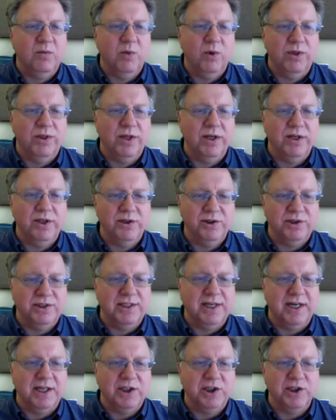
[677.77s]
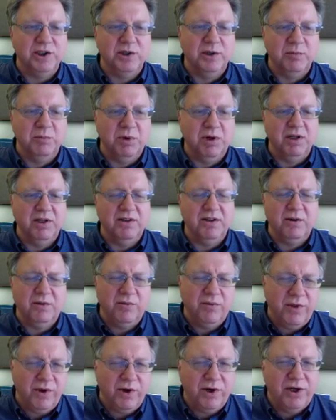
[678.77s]
within your section, but
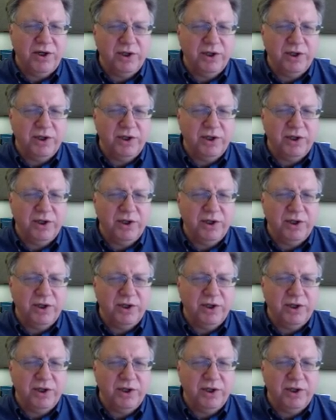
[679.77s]
they're